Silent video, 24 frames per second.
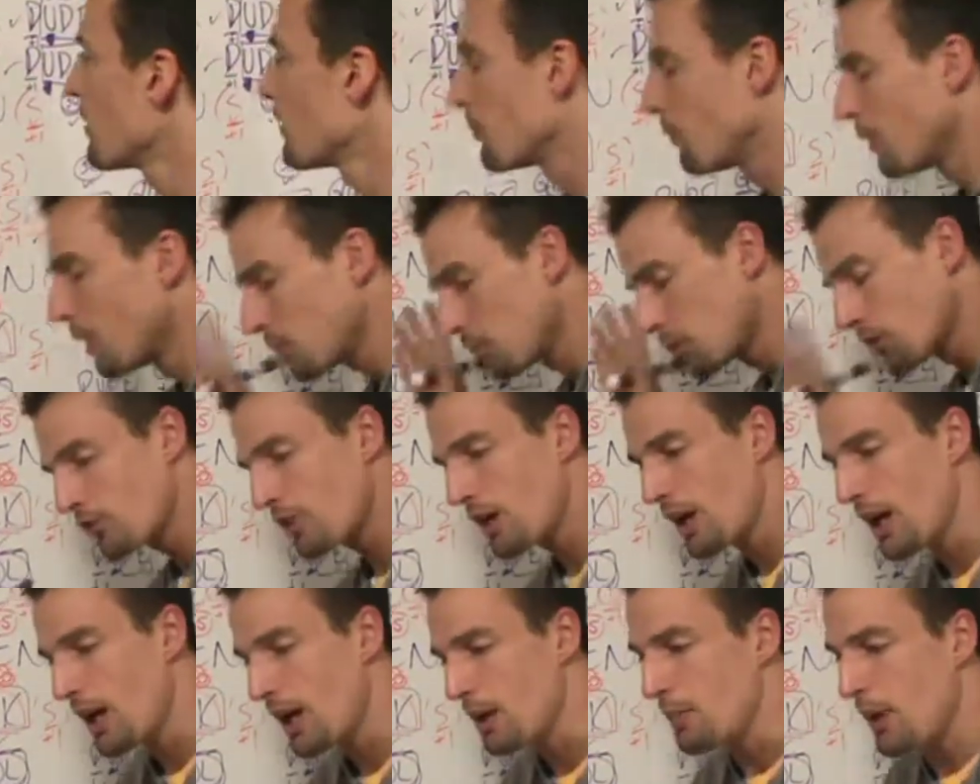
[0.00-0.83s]
One more
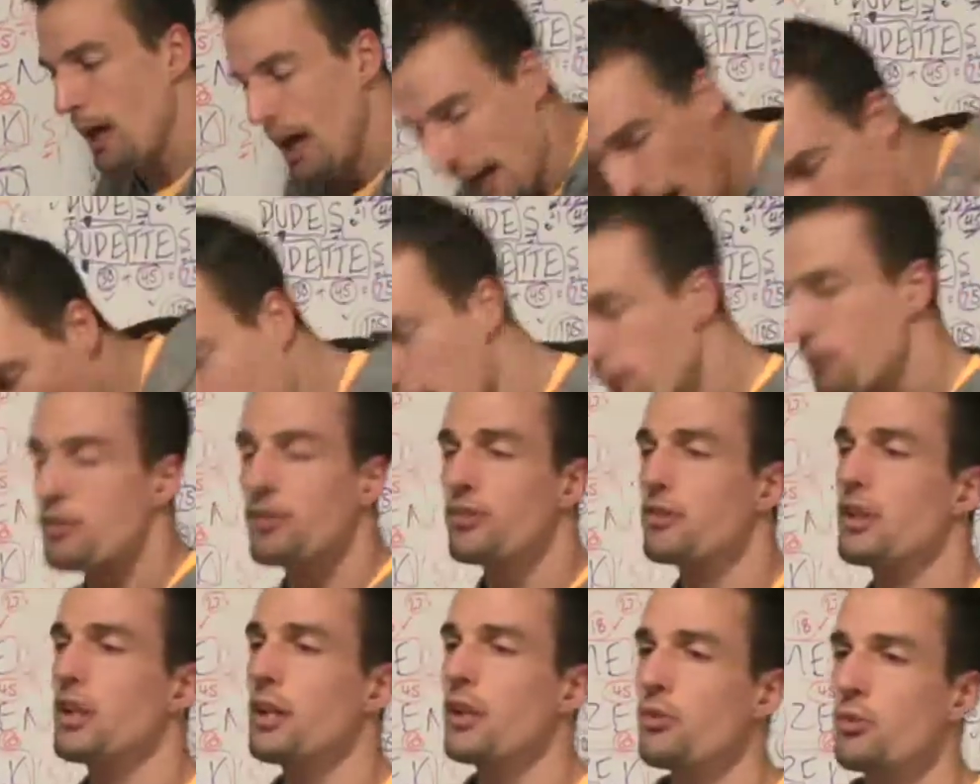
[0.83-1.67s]
time. I have to
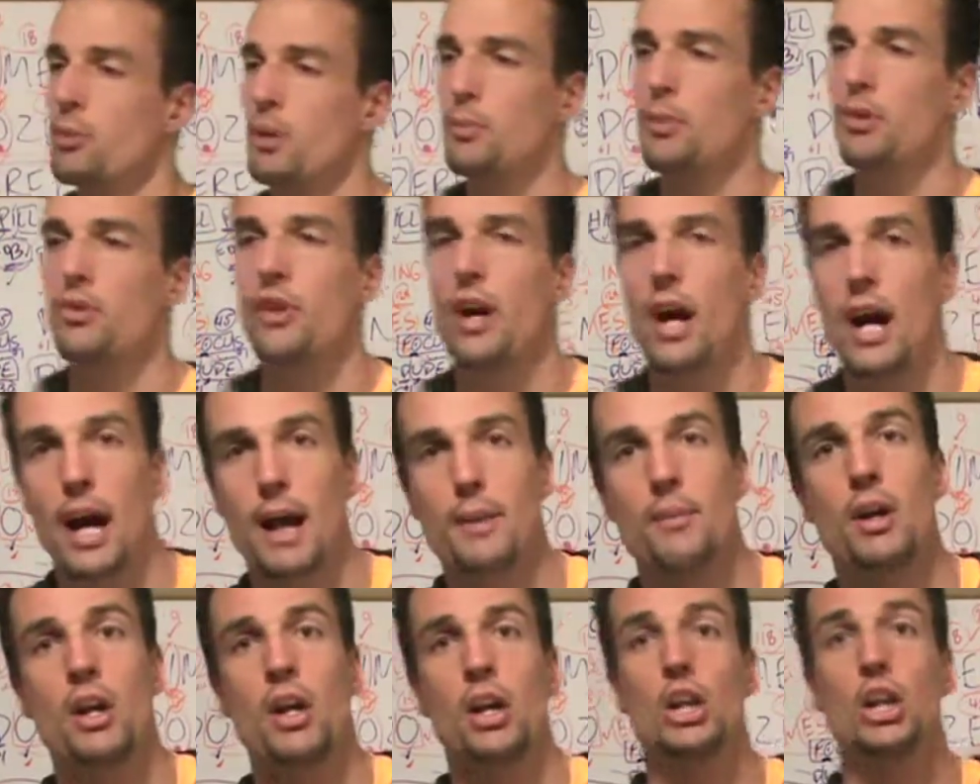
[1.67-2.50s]
say this one more
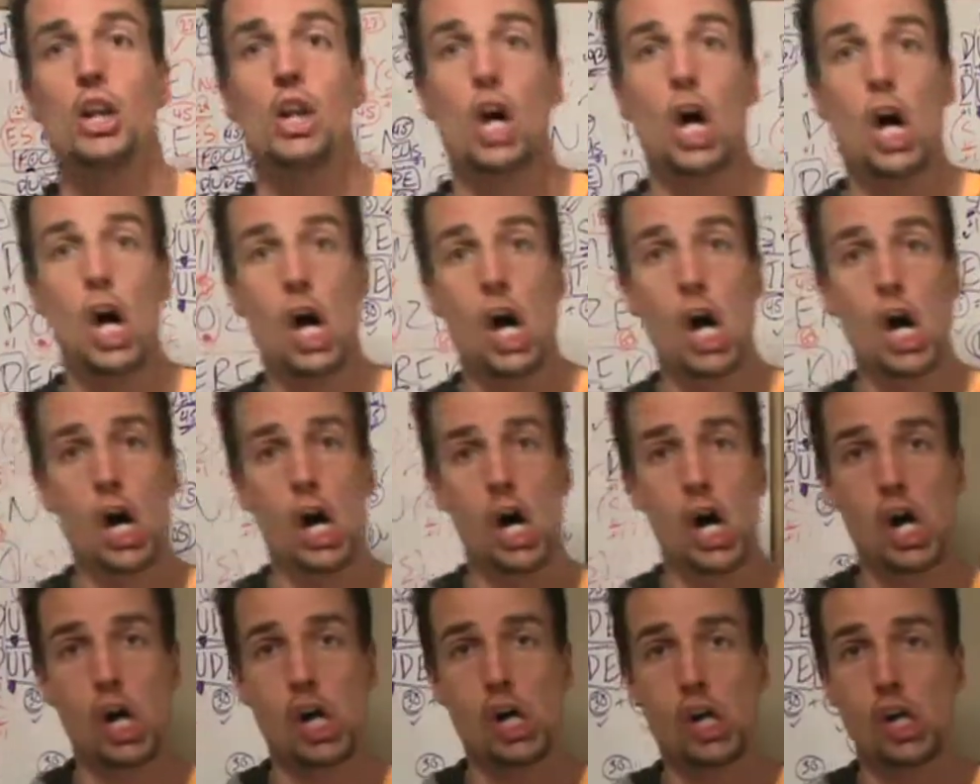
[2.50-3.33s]
time.
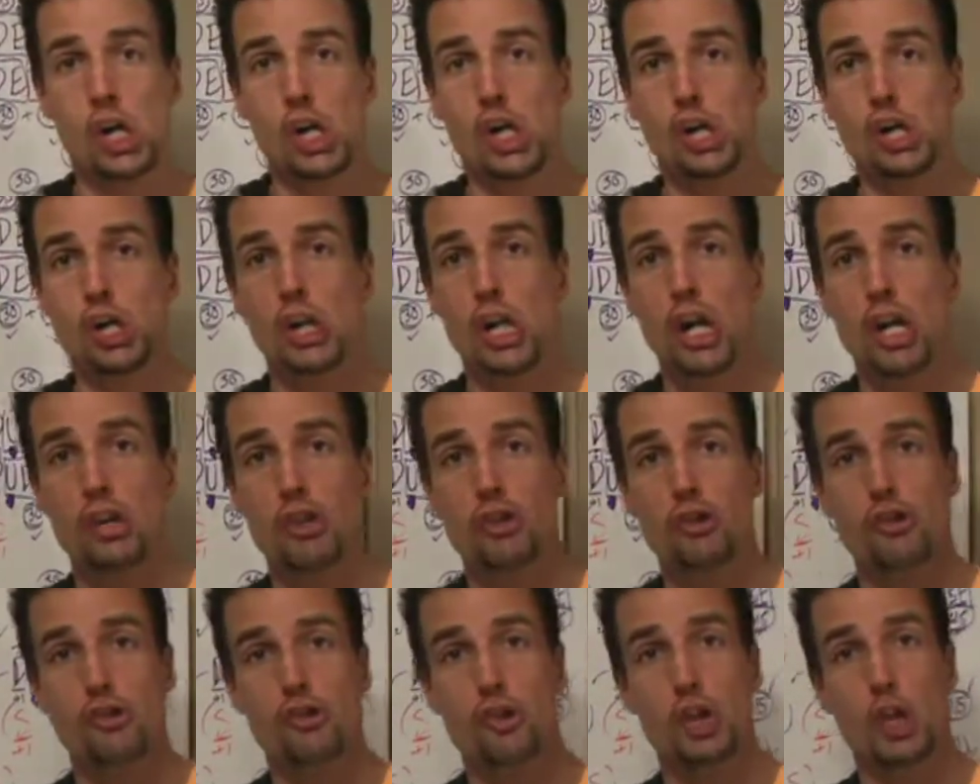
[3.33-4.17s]
Long and
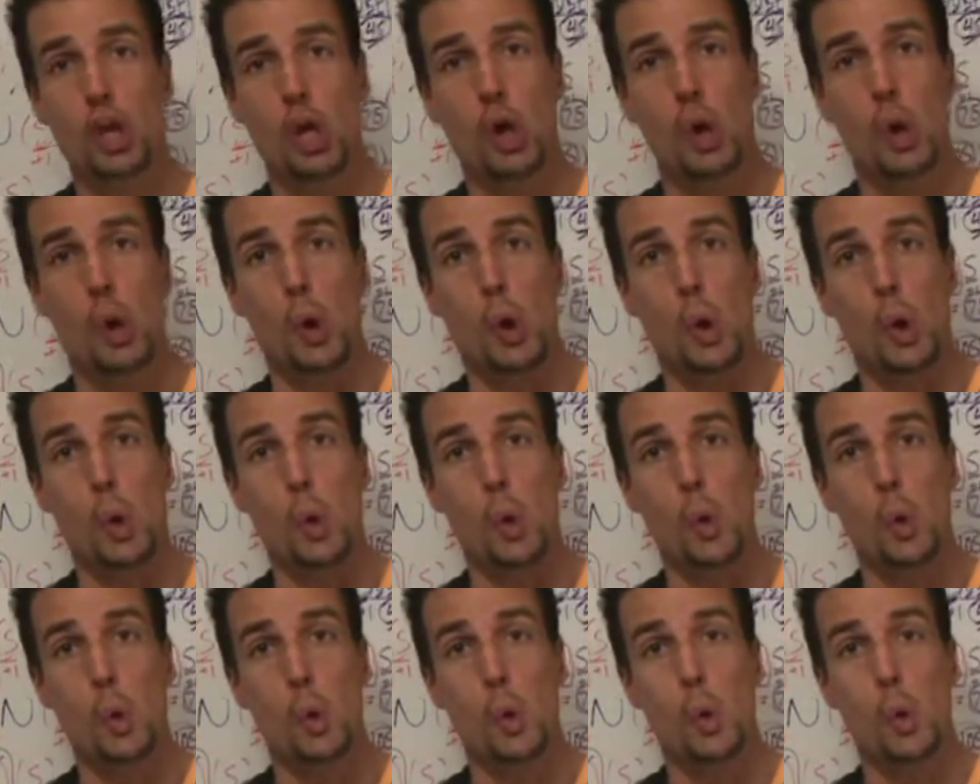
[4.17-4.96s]
slow.